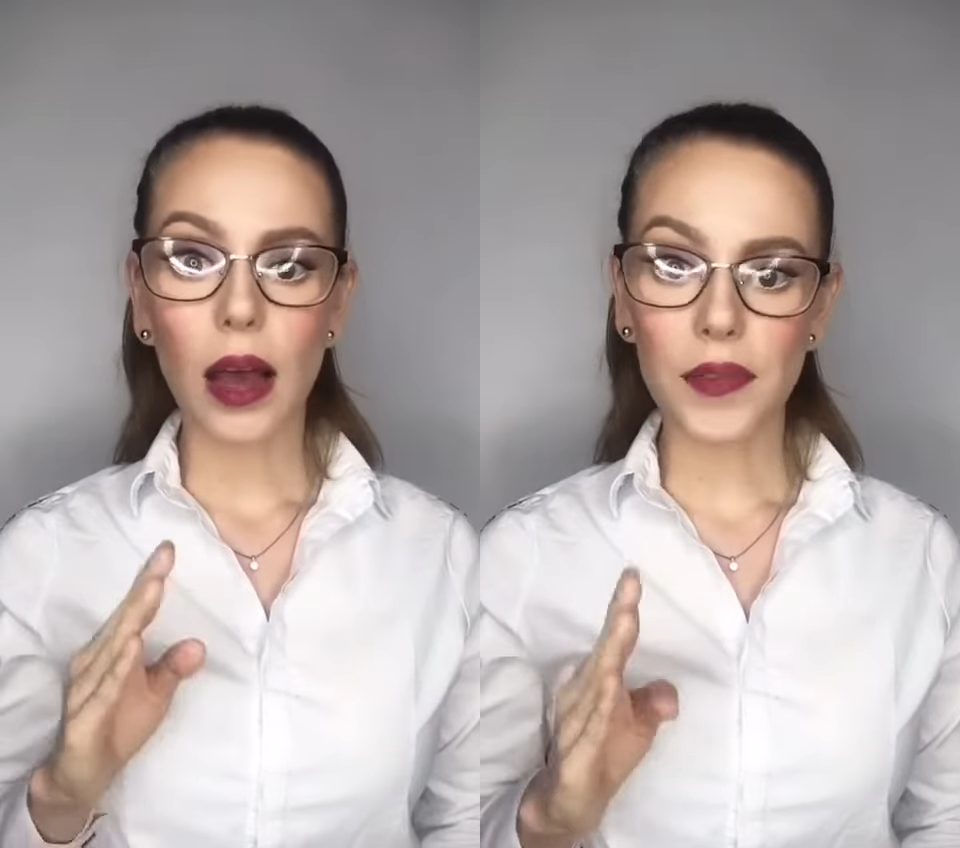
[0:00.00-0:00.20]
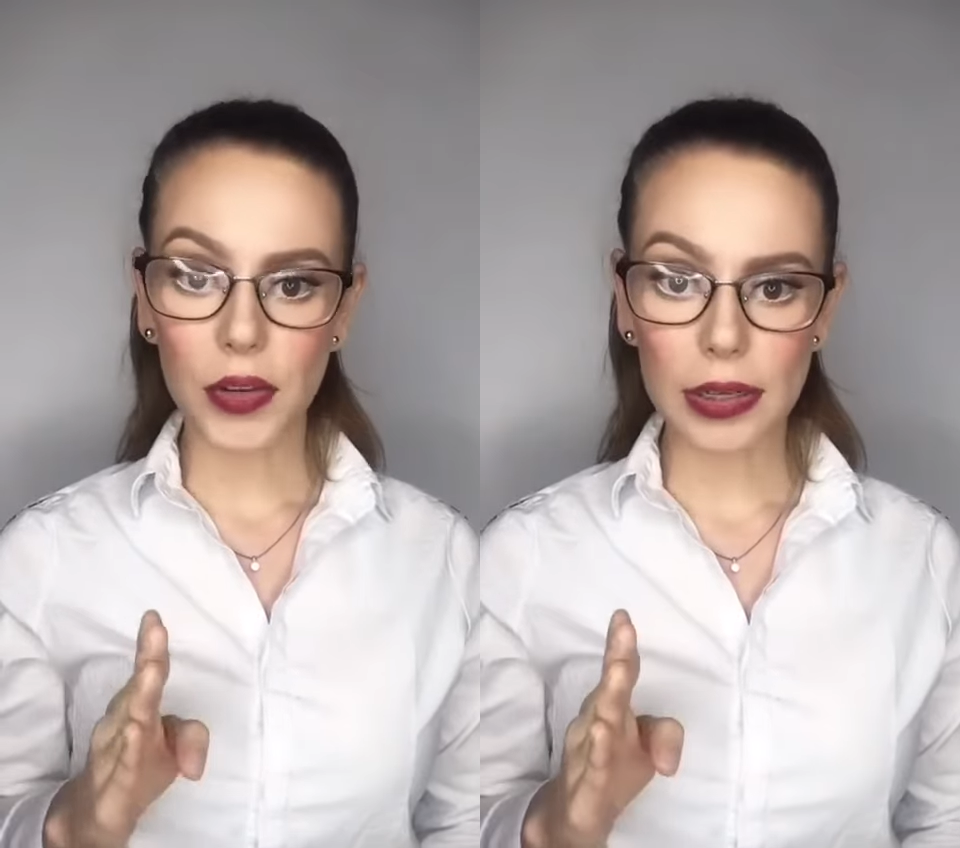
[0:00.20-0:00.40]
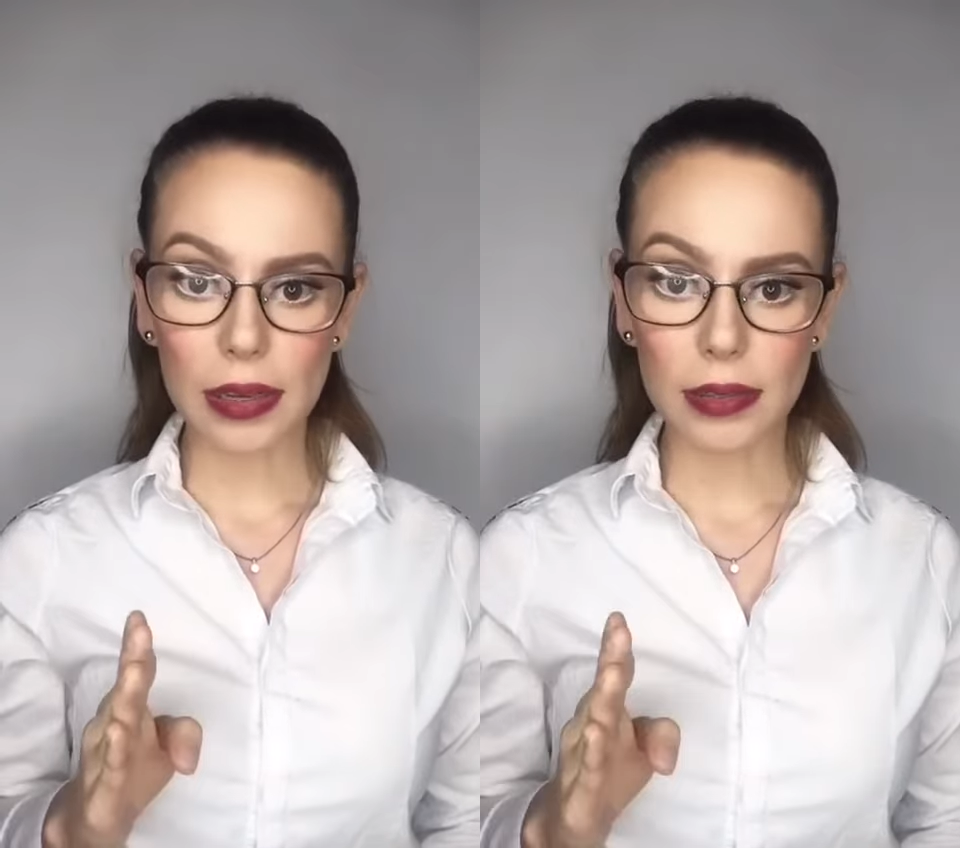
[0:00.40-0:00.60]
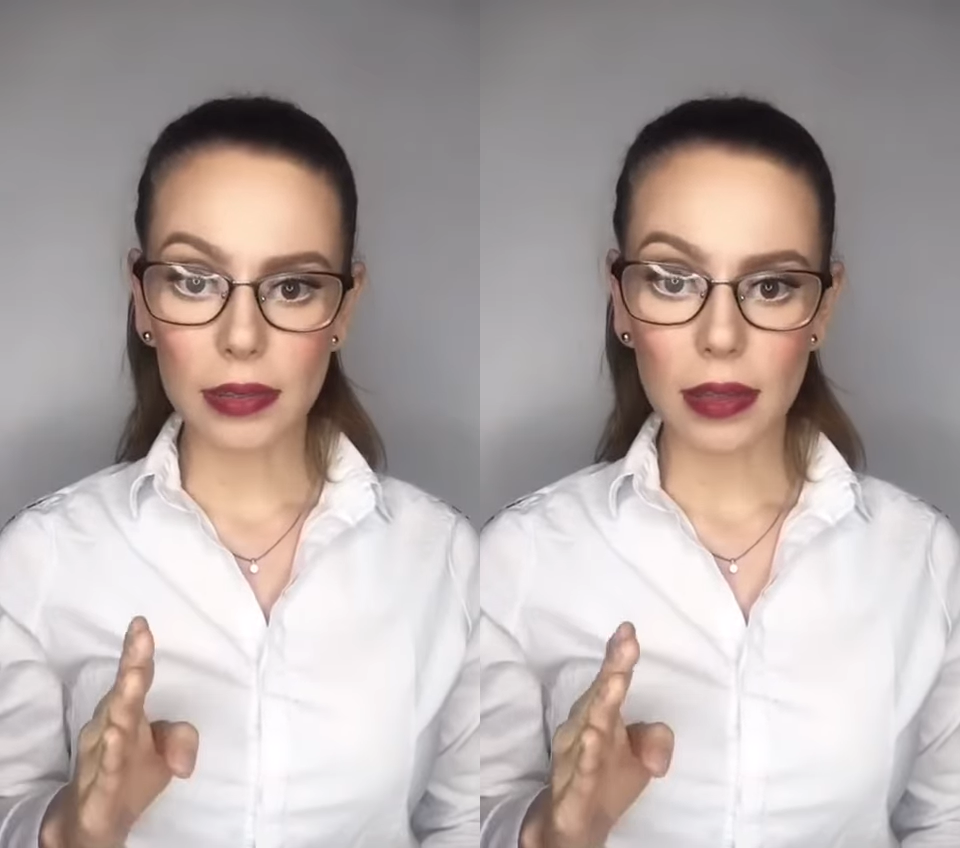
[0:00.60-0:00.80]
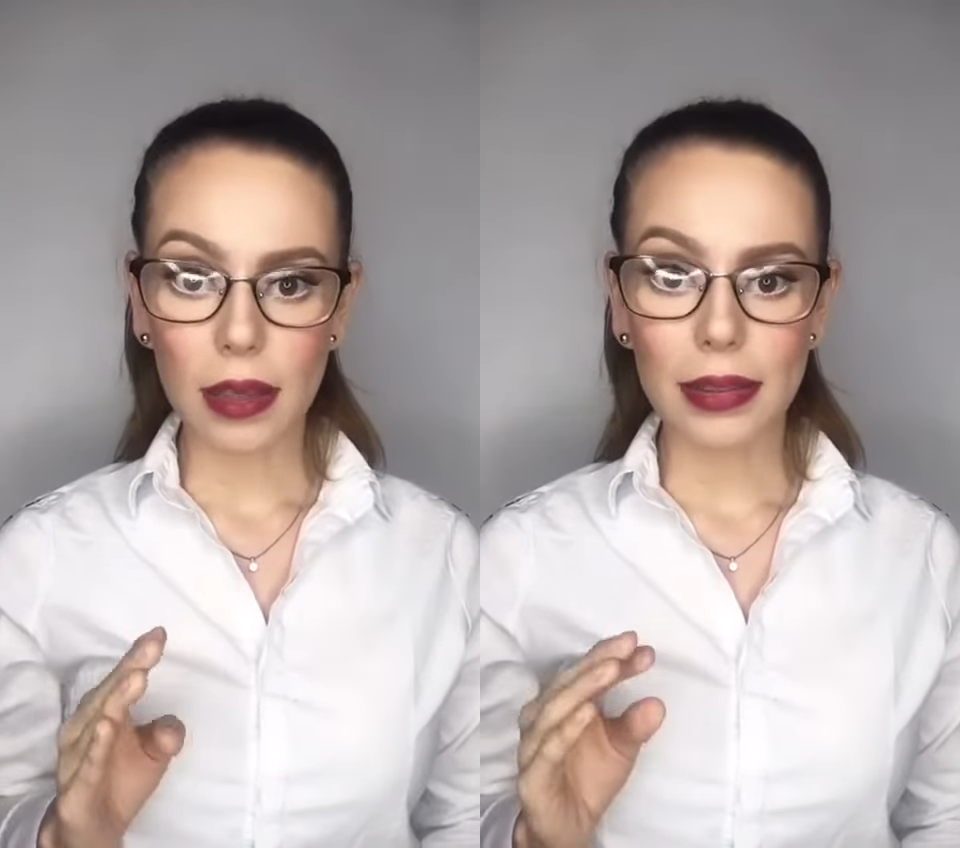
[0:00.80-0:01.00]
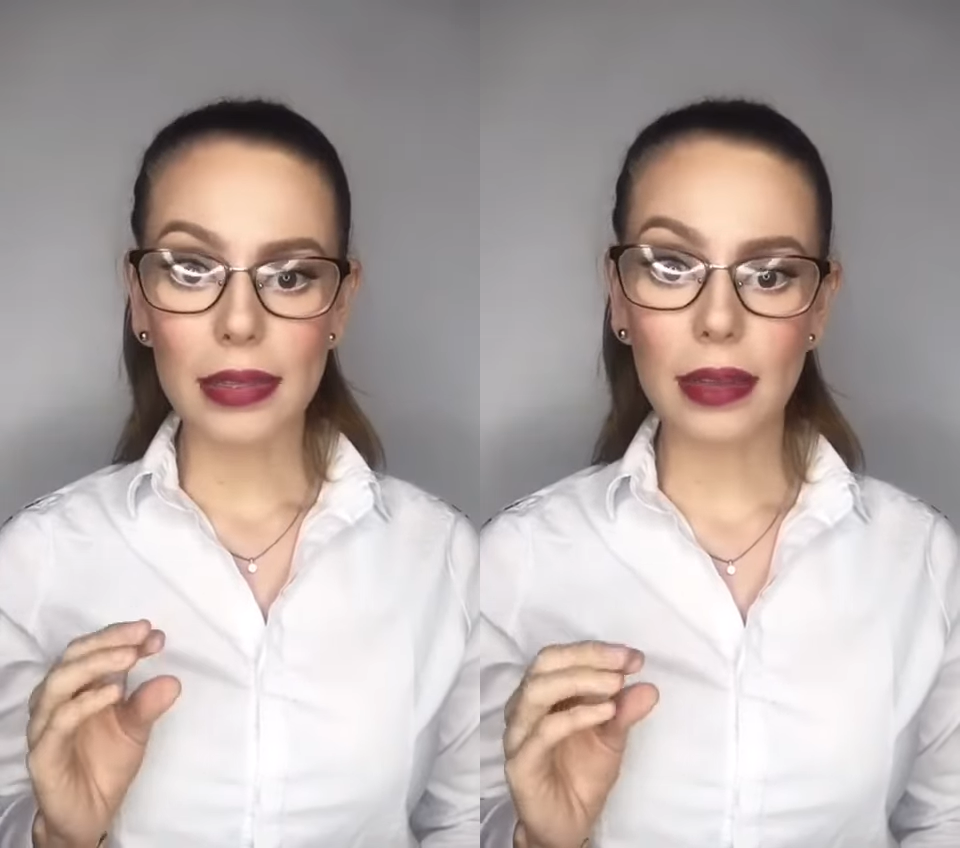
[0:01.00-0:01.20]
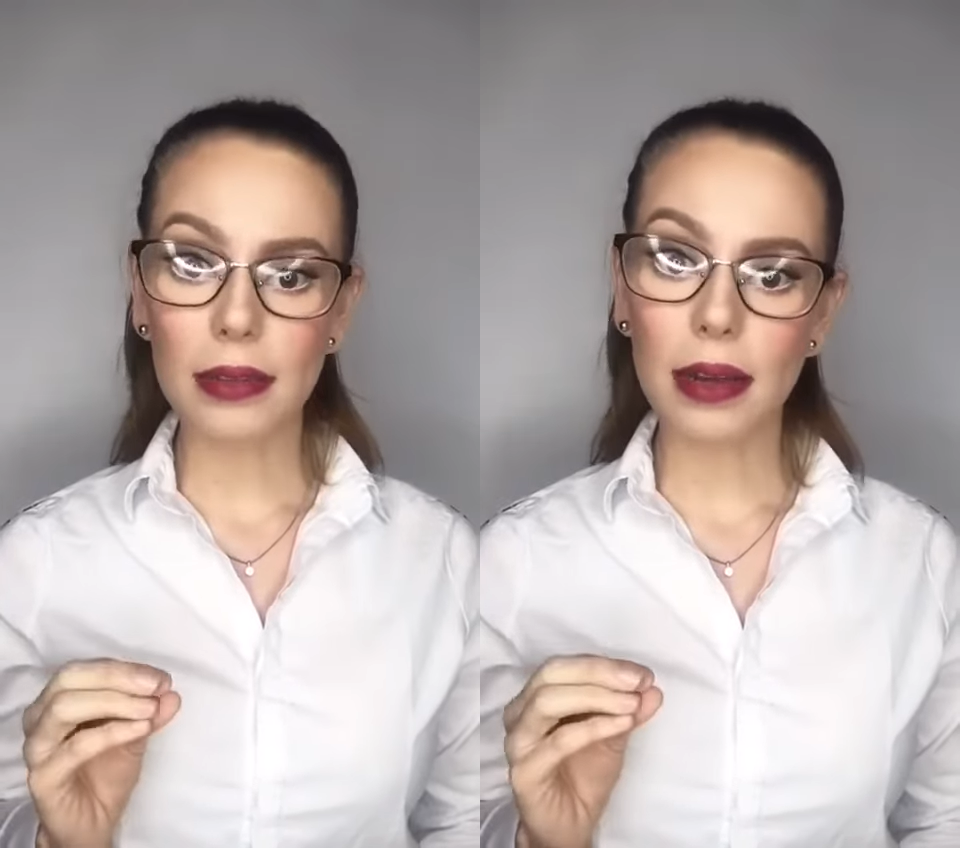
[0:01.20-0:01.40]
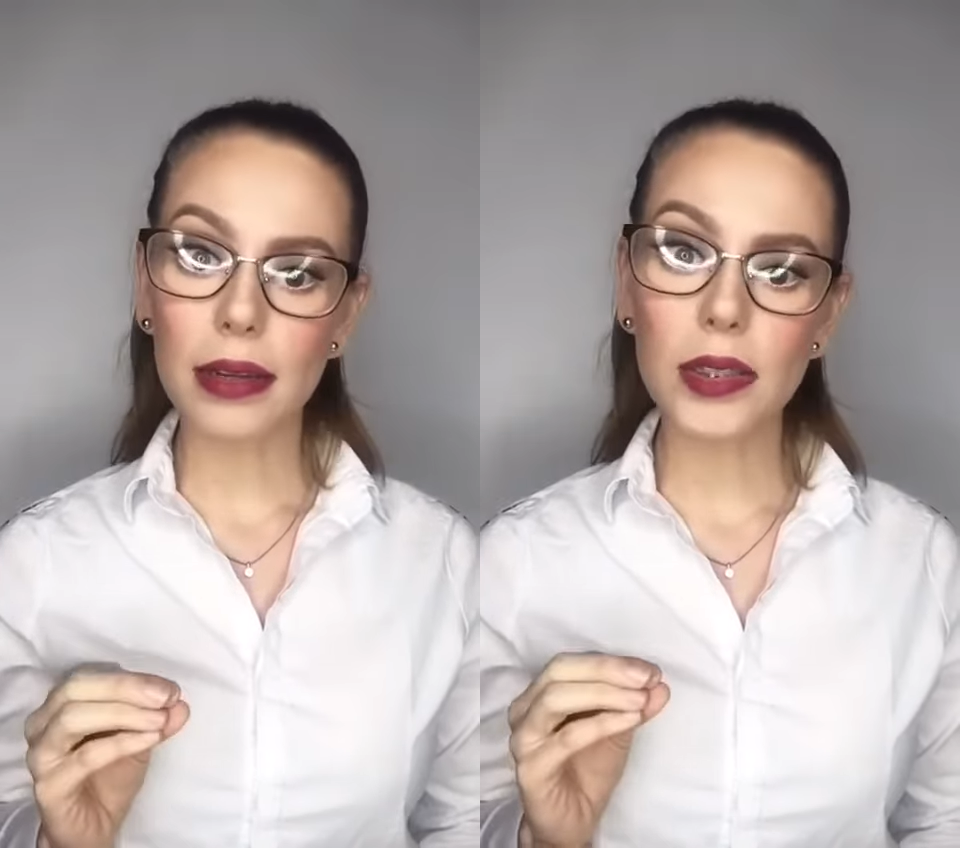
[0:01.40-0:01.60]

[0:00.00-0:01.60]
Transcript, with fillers: After this, the sanitary